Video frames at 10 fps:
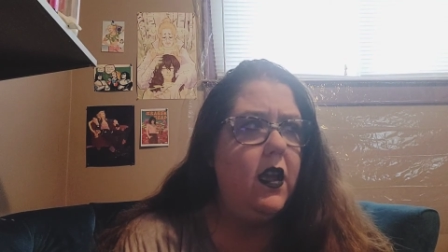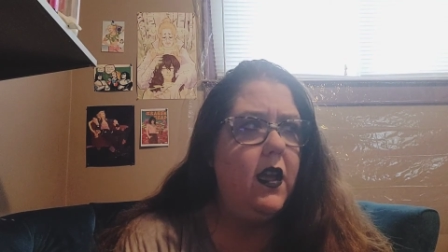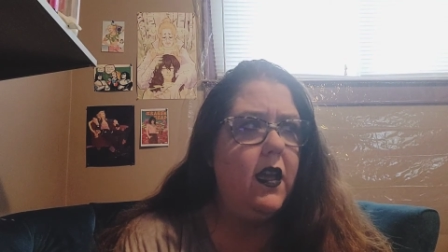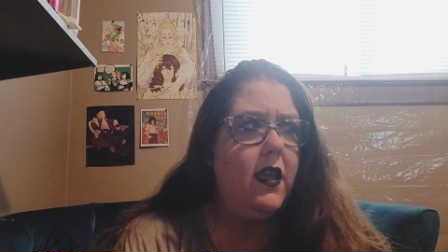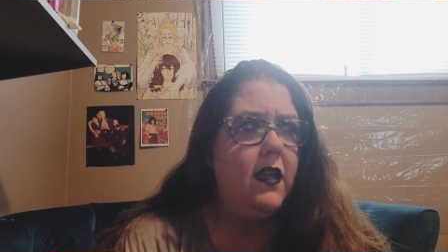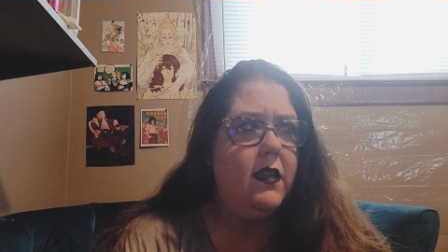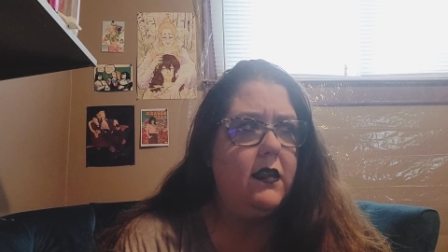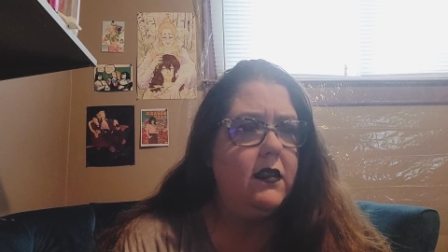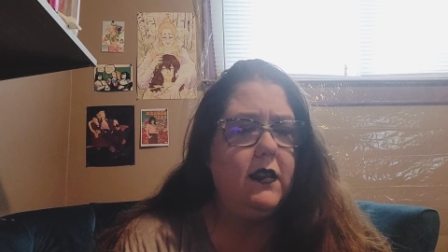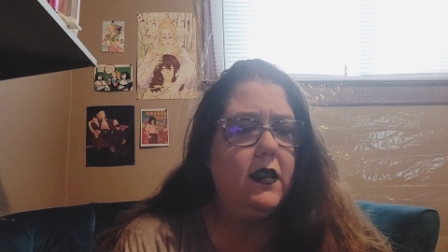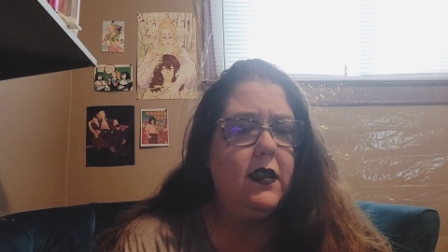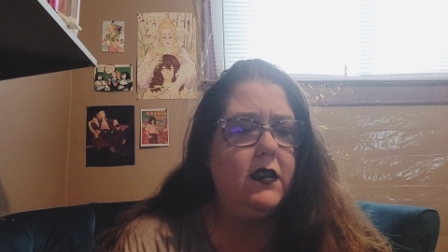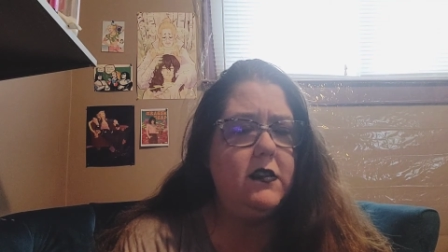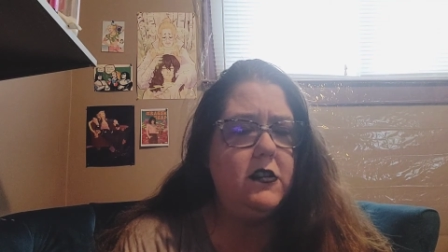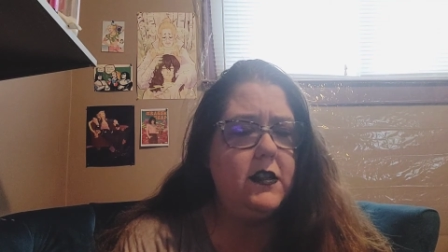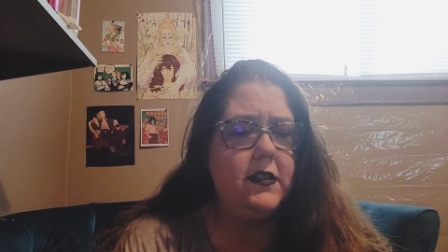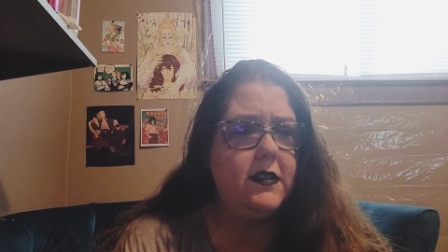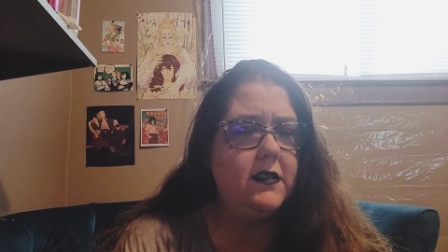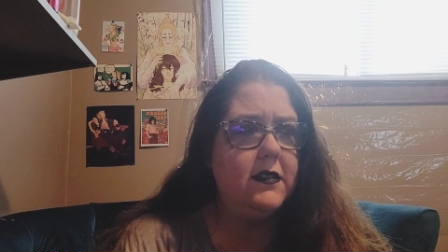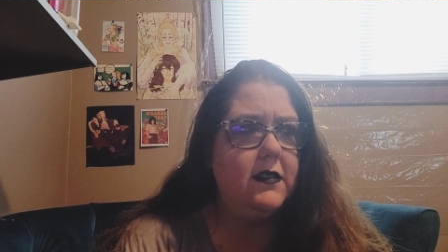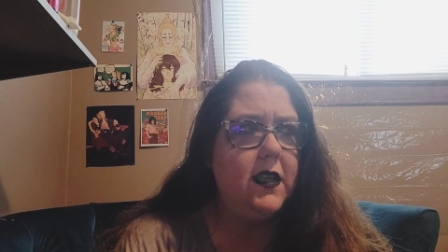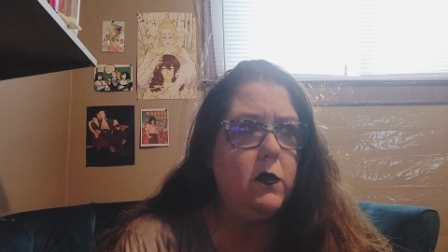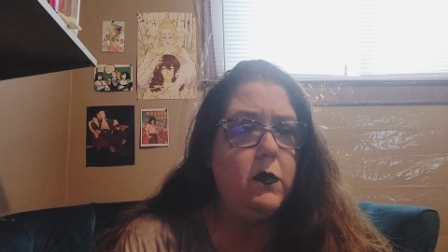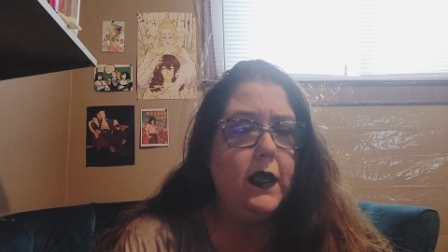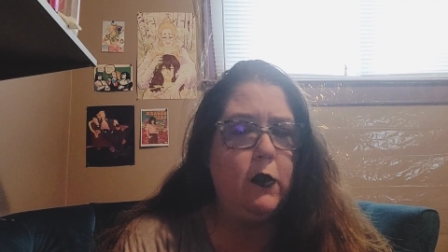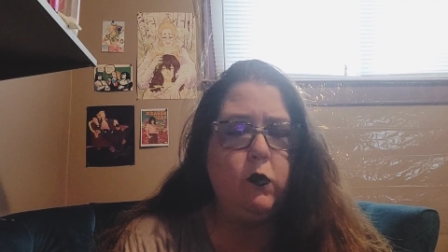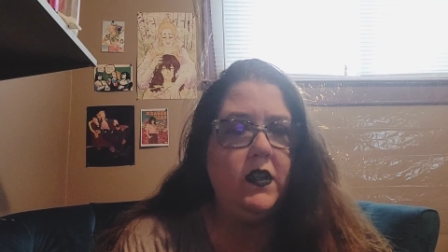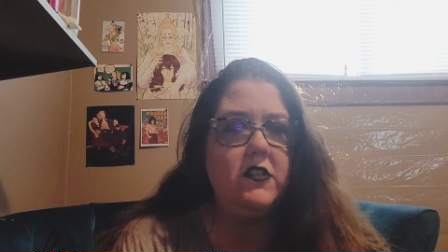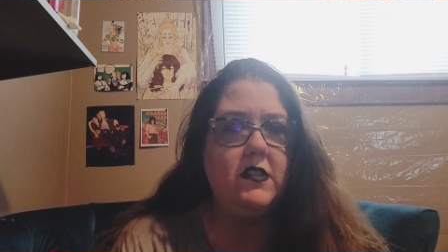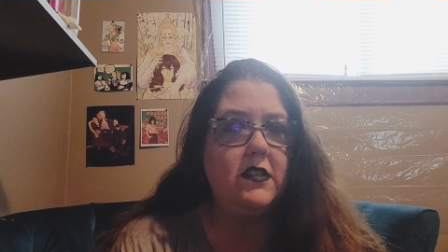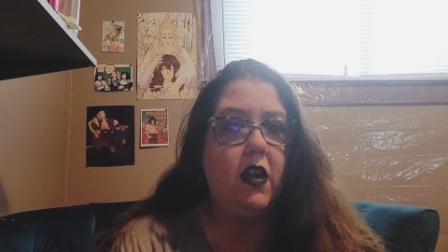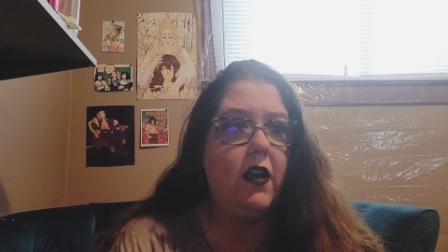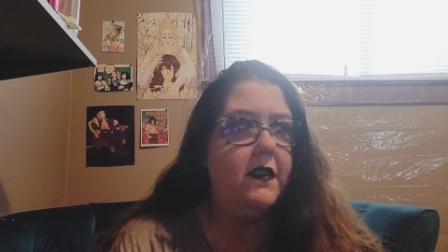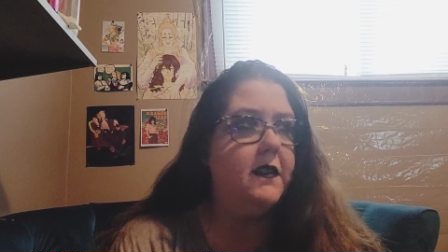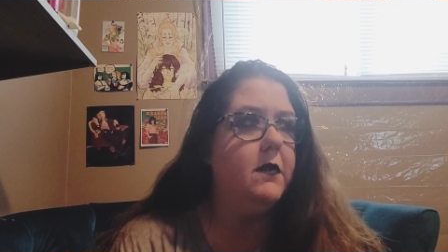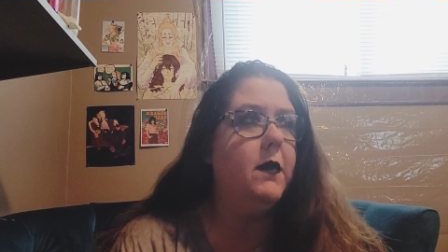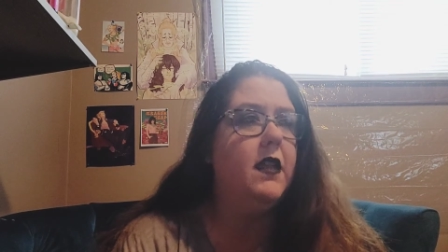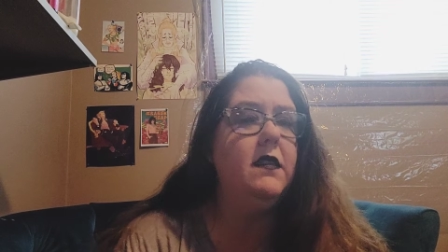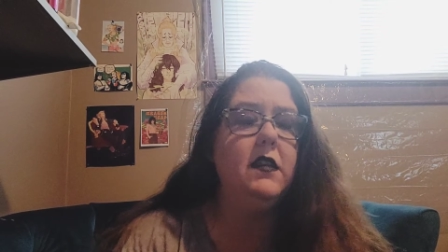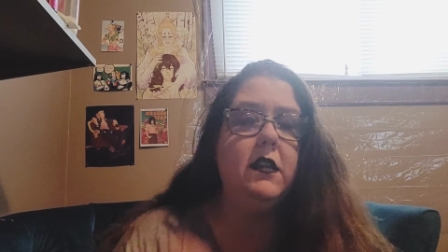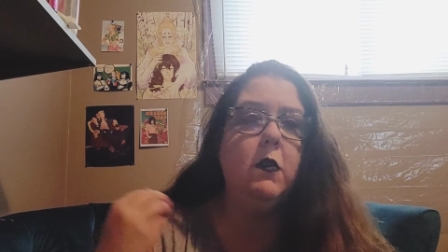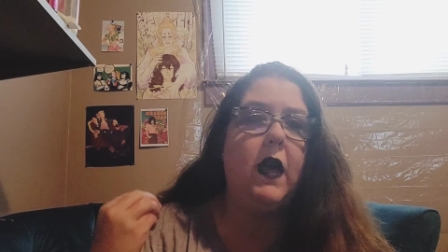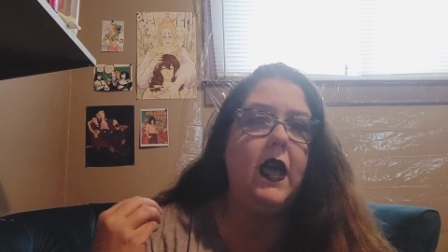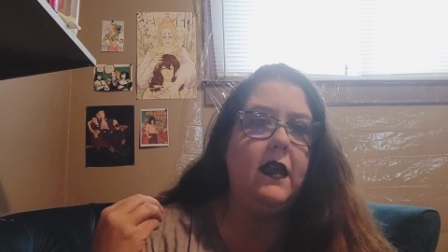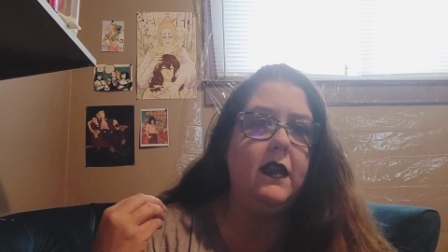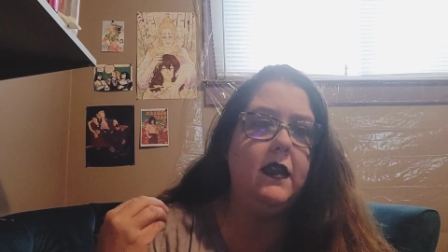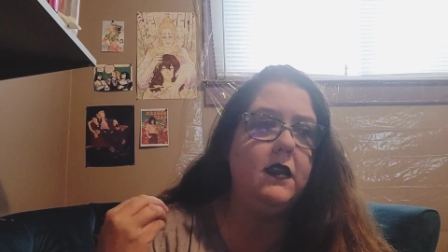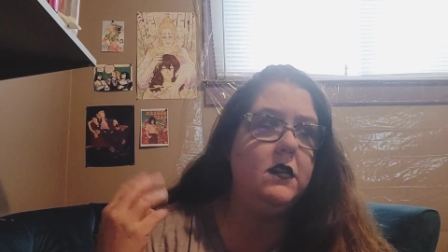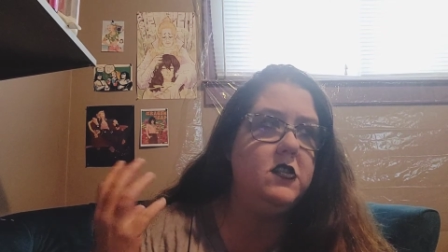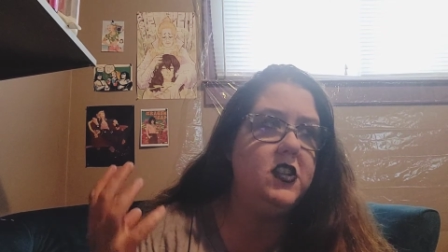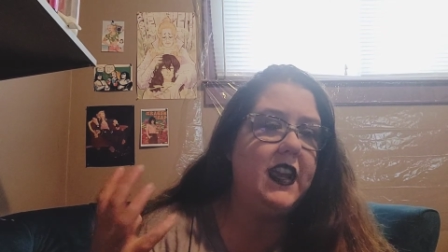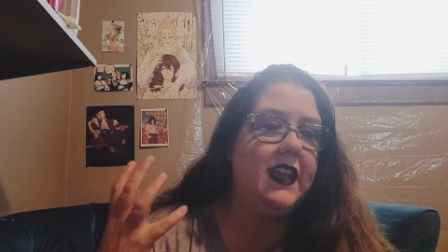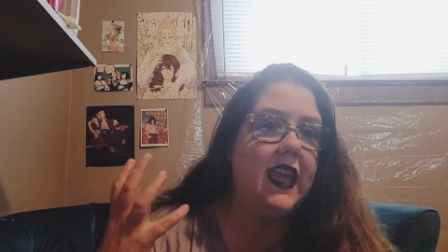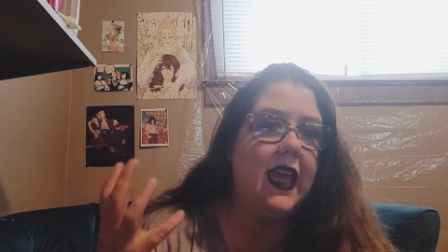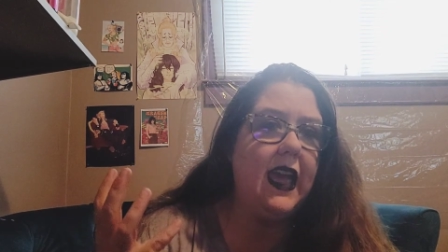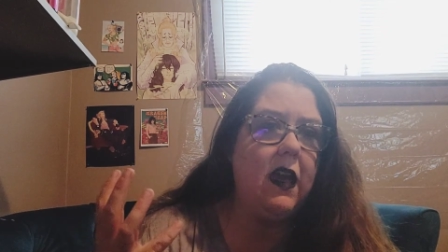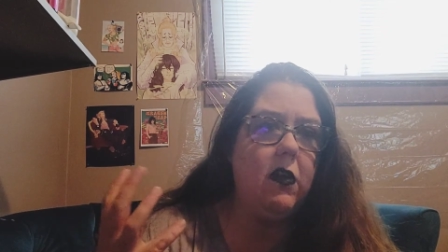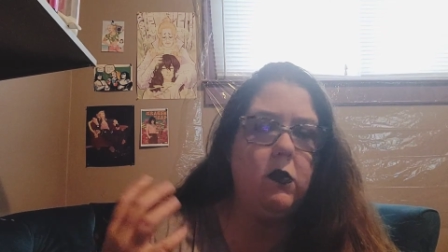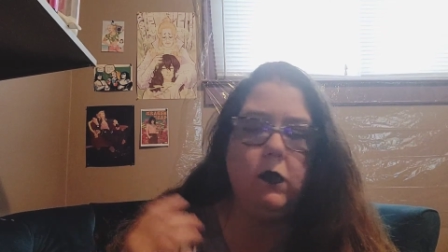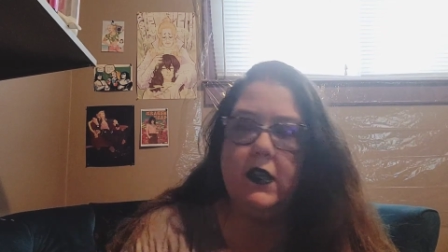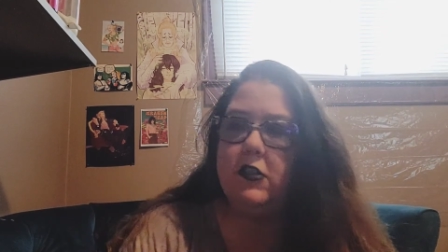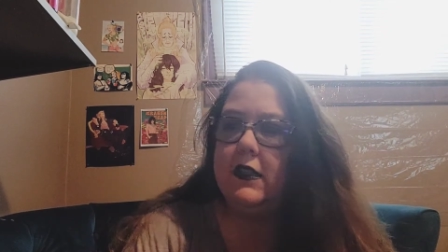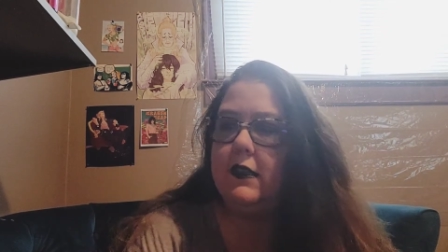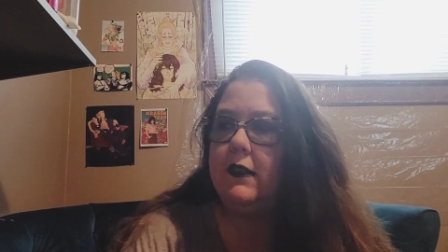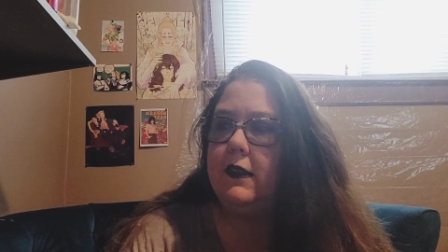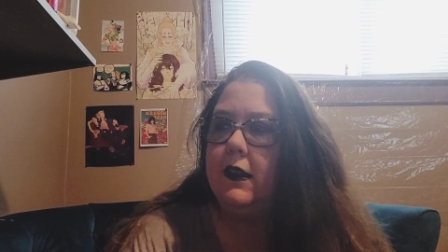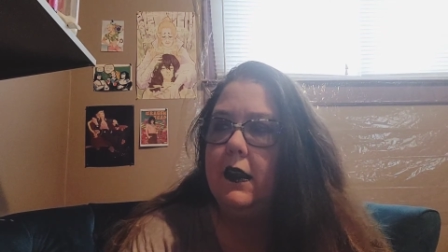And it's just, it was just awesome. And then you add in Jake Howe, which is